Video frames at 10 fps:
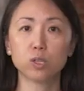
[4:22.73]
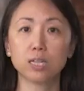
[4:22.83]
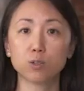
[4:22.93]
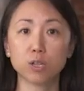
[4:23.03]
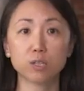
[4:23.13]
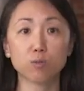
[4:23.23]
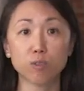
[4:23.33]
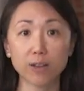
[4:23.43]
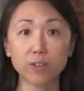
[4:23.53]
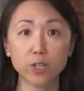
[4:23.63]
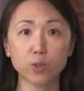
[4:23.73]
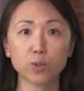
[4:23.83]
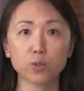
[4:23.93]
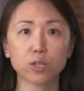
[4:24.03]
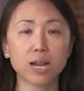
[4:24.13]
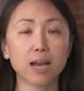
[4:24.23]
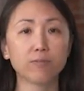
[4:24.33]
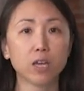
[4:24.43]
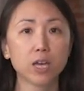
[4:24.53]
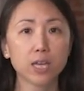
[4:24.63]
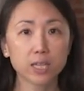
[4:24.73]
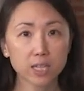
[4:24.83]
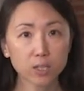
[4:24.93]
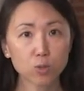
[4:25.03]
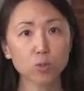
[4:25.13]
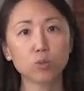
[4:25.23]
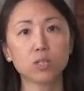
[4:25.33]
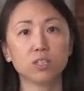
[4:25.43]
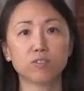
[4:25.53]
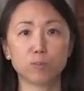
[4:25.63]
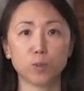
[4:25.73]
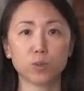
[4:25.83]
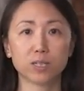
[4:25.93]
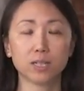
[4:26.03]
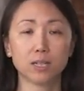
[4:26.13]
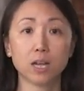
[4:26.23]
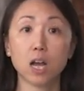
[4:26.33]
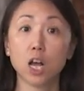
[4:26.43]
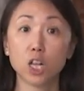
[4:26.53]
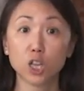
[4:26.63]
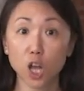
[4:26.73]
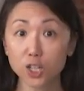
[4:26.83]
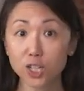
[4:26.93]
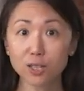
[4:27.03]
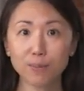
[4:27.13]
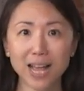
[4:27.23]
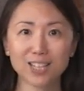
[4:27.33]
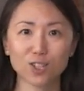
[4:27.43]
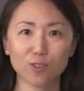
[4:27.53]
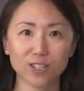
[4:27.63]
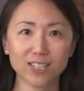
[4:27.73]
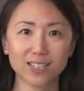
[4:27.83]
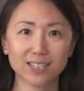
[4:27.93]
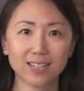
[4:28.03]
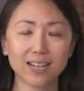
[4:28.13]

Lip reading: to increase revenues could have these two deliverables: launching the plant service